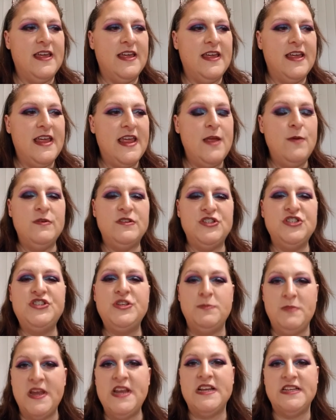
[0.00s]
he was just a
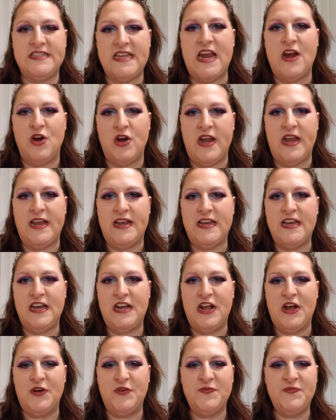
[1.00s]
meatitarian, you
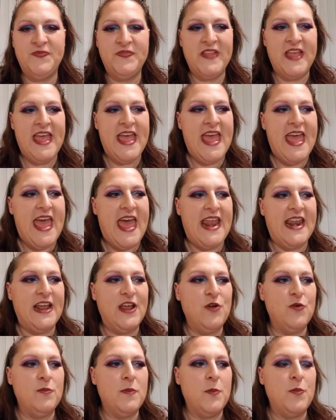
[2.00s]
know. And I
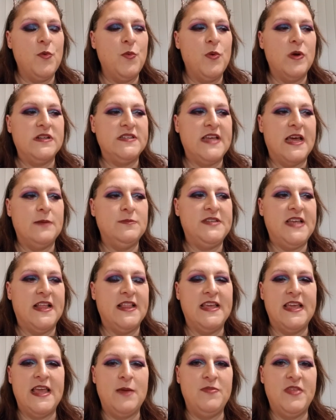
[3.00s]
can remember one time
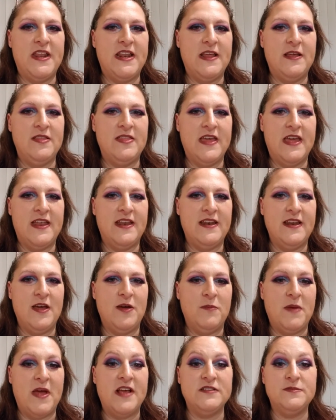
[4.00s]
telling him that
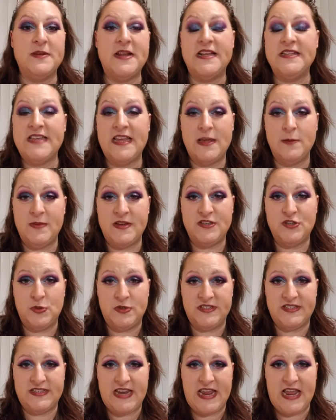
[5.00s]
my husband had taken me to a
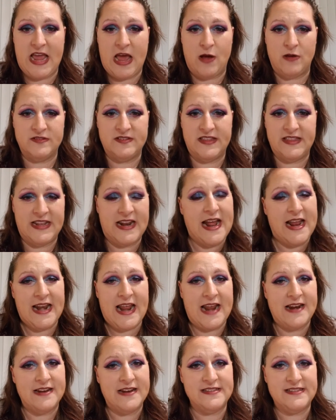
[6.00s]
steakhouse and that I'd
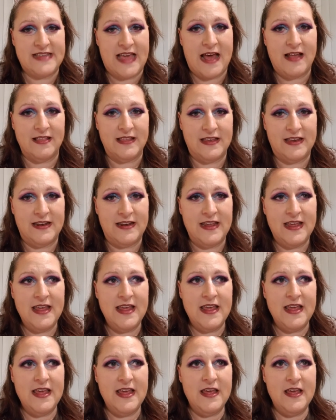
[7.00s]
had a salad
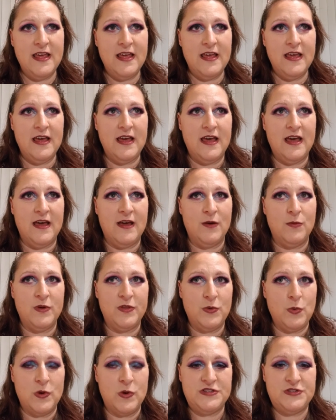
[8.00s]

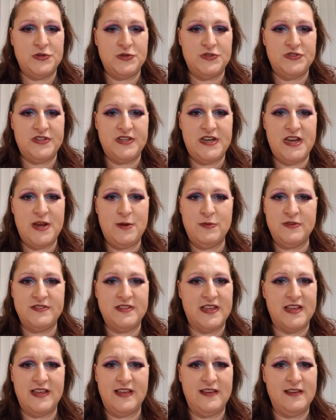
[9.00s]
with oysters. And he was
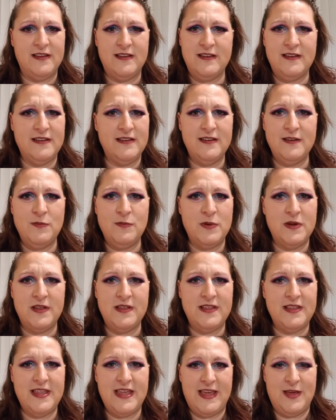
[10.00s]
like,
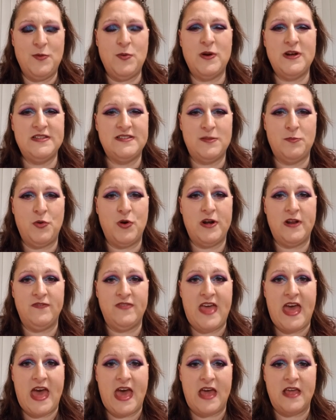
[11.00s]
what is the point of
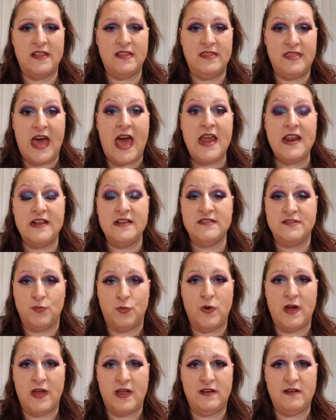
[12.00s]
that? That is
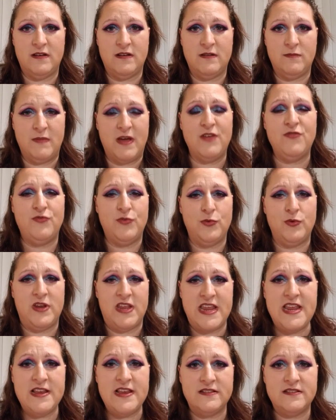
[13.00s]
what my food
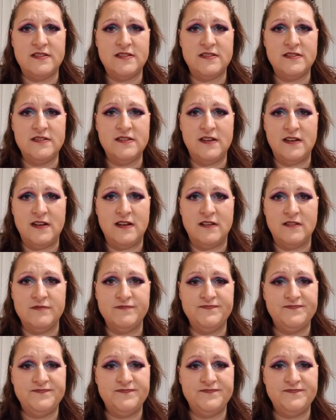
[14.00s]
eats, you know.